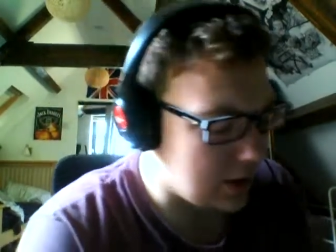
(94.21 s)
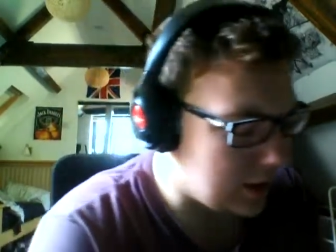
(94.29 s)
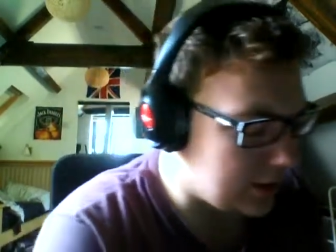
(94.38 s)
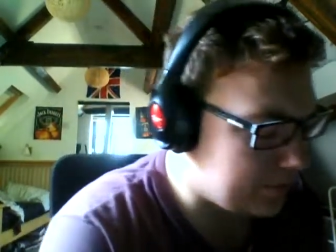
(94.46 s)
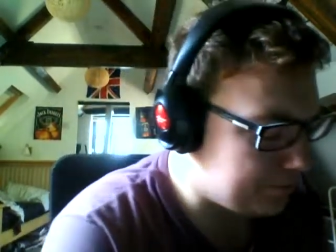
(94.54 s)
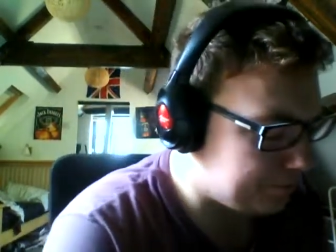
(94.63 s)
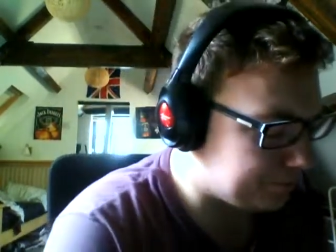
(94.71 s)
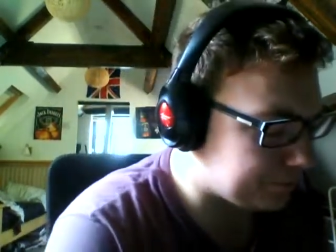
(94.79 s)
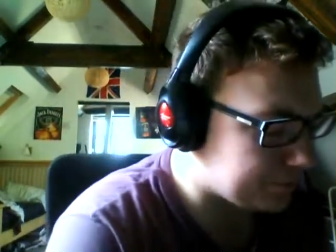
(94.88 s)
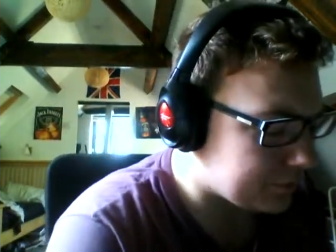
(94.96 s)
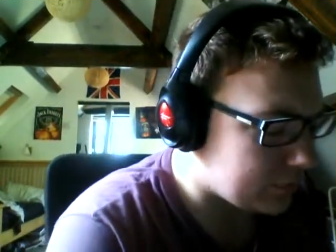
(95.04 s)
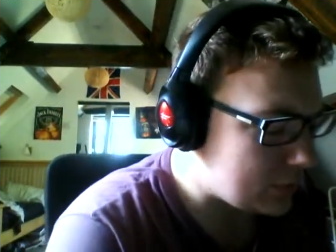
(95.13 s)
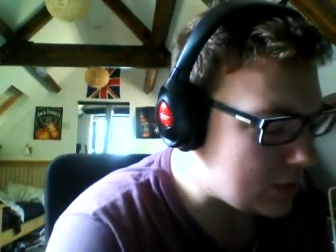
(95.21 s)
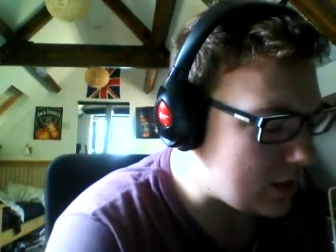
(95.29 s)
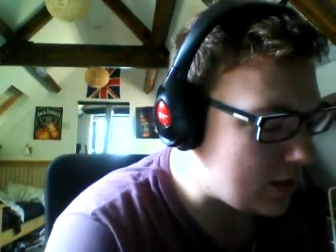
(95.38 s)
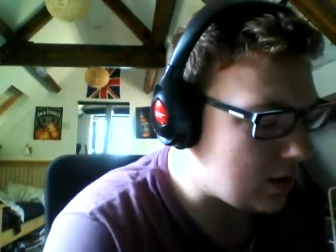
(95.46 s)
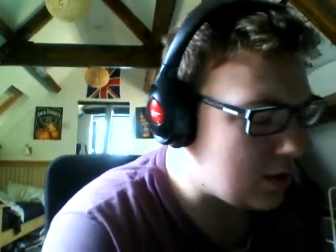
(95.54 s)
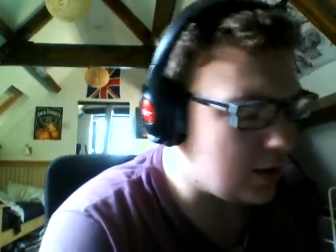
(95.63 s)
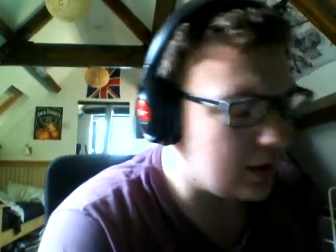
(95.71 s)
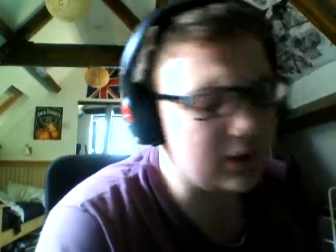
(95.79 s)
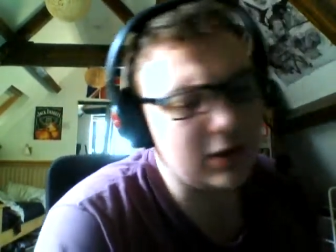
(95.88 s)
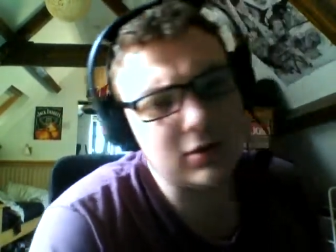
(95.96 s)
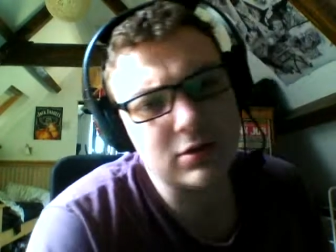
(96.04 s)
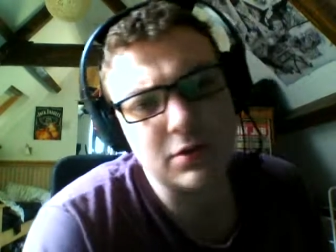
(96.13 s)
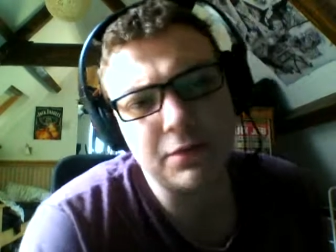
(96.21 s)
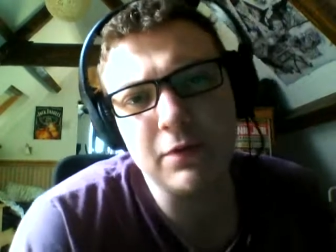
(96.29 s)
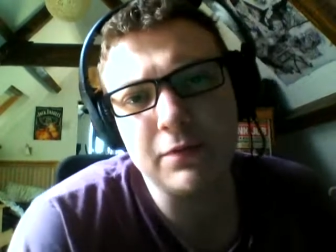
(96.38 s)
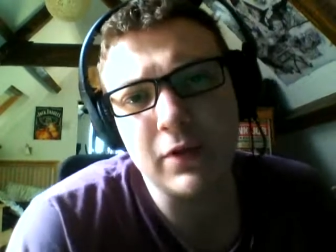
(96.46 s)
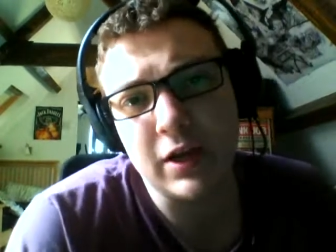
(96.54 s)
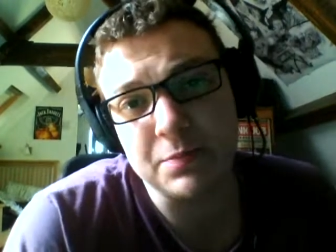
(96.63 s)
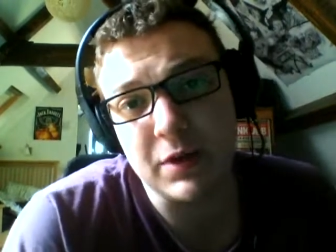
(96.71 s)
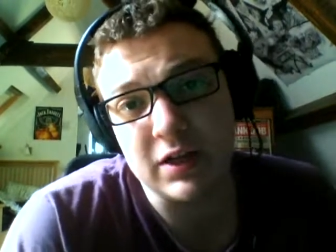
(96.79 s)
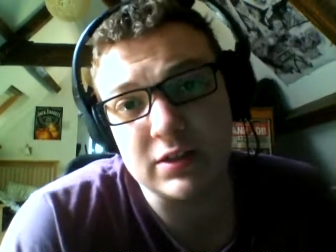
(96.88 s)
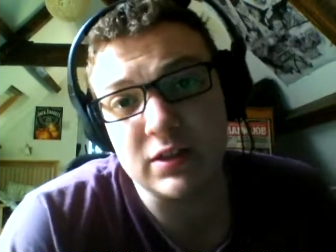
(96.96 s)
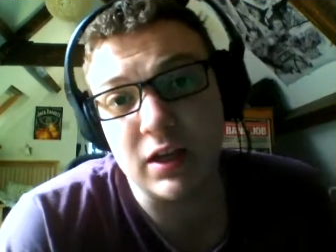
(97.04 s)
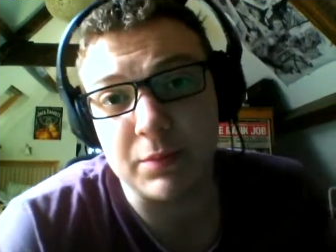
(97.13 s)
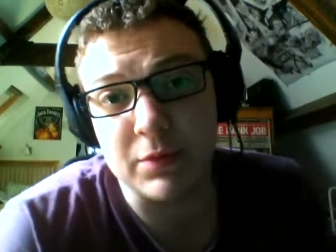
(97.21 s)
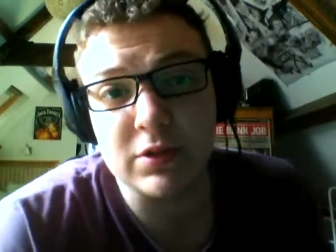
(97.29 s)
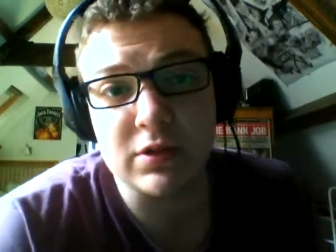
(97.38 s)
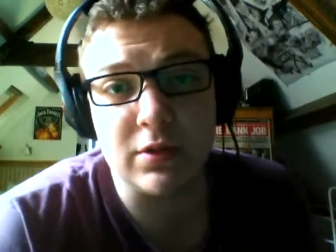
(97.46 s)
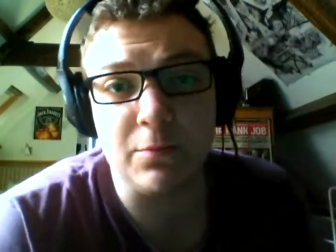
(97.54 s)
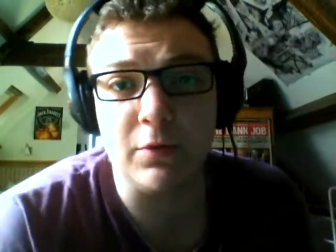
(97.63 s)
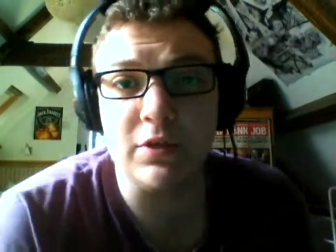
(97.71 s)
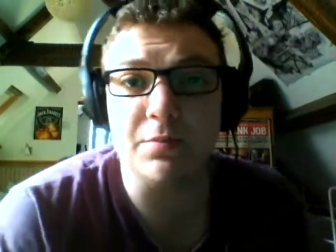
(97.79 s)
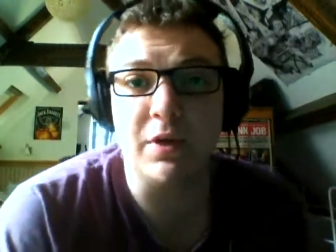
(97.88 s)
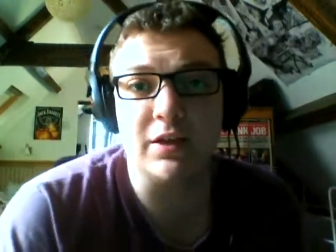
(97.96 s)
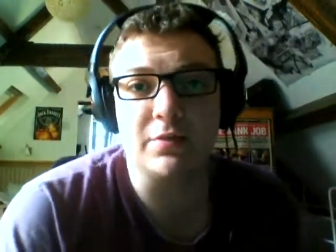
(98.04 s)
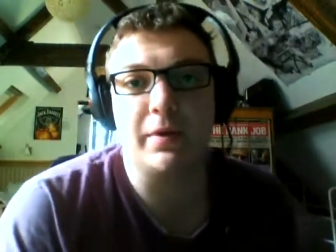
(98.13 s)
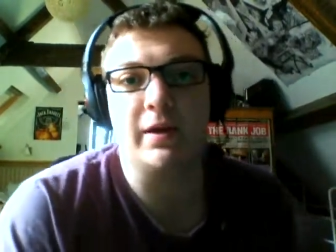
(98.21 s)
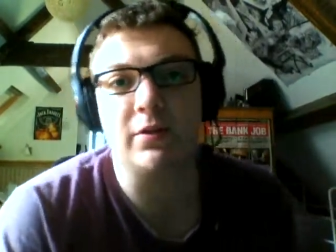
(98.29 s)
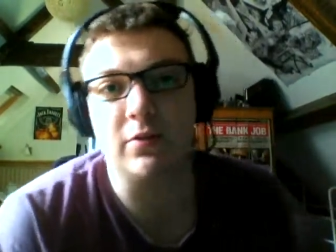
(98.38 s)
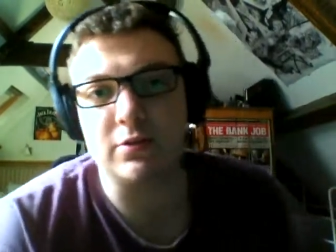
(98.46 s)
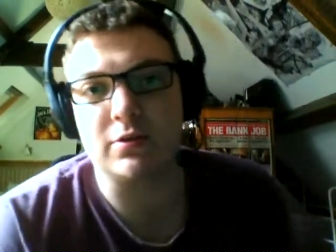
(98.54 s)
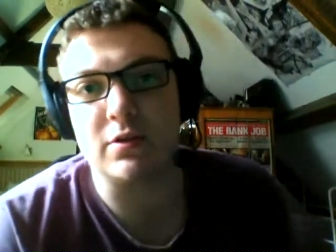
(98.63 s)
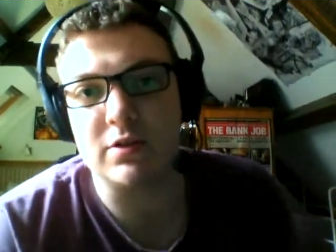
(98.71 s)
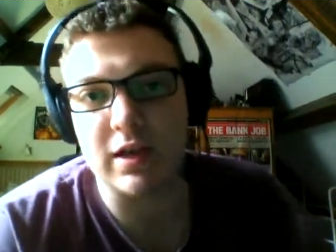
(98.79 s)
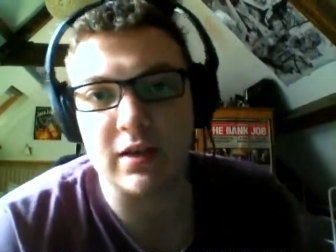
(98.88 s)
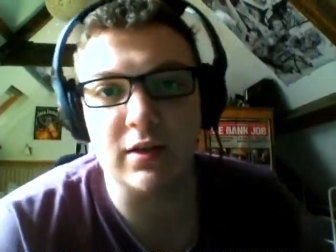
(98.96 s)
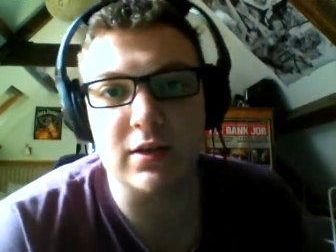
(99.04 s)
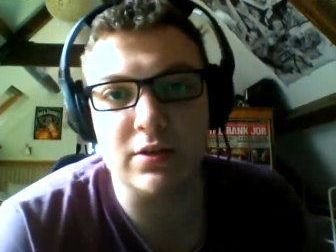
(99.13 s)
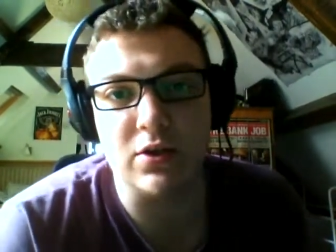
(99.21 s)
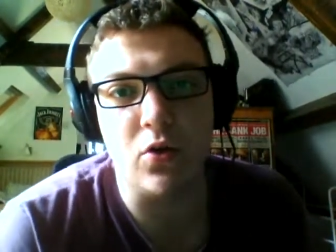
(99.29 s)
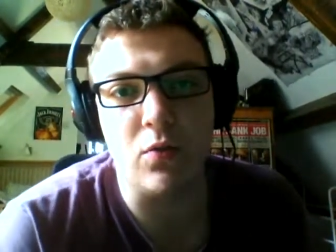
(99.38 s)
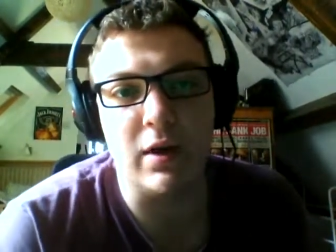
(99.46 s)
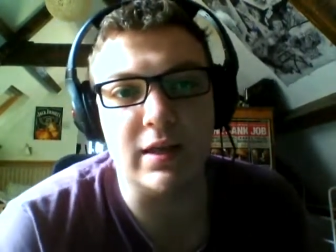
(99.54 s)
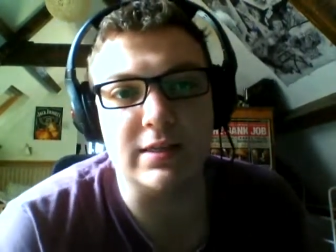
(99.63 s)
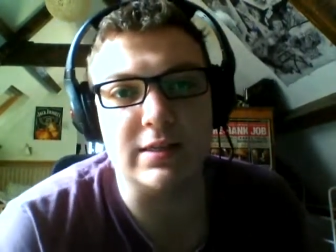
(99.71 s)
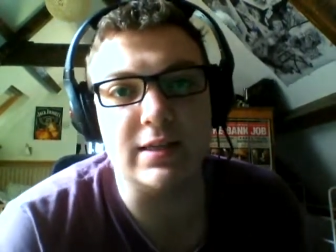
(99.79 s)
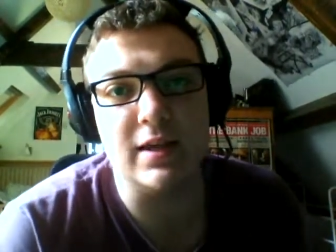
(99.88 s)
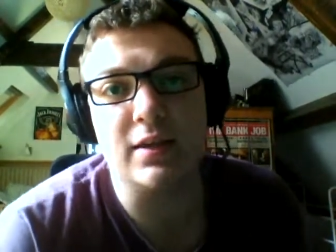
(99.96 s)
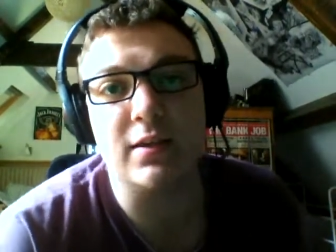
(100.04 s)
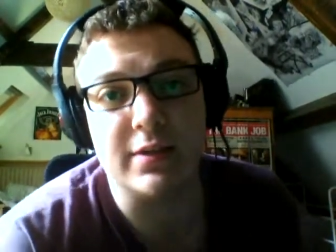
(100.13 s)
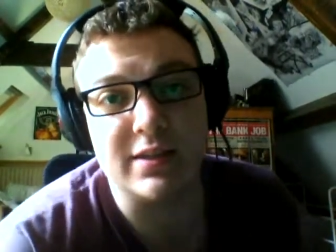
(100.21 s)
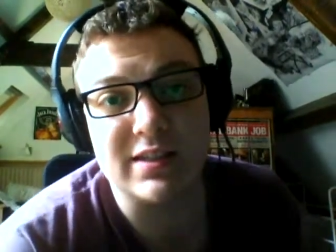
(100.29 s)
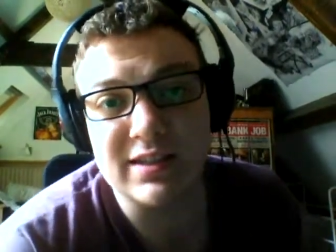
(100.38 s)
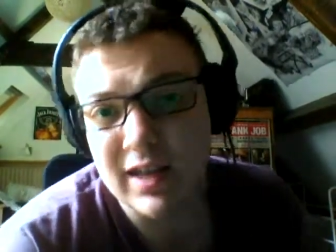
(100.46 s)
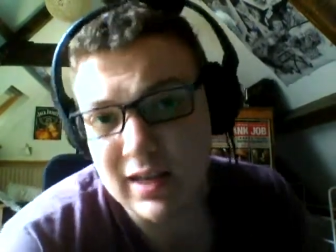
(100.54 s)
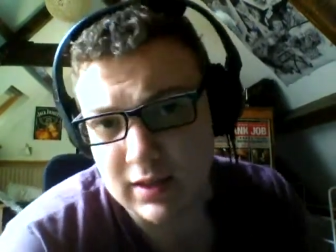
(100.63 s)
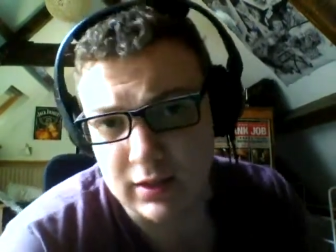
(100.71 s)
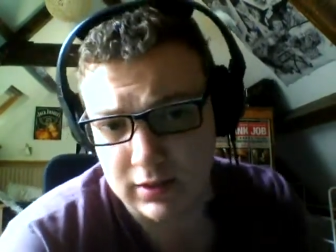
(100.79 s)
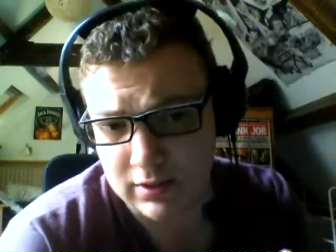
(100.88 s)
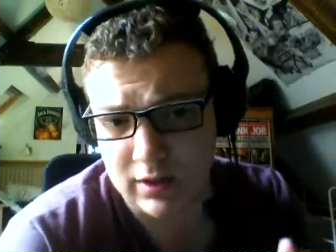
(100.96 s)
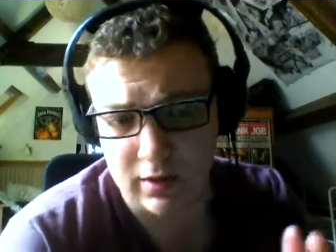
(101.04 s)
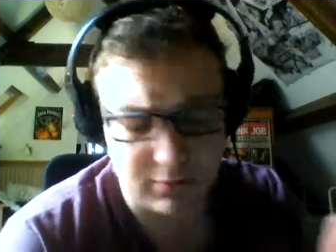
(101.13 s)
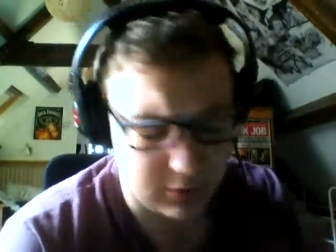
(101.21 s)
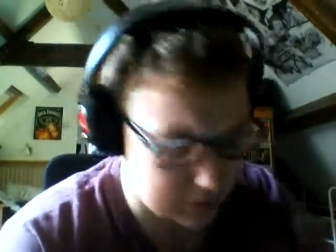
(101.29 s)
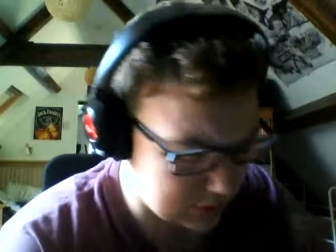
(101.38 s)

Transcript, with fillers: Um, now, there's a few flashback segments in which Max Payne looks exactly as he always did in the second game,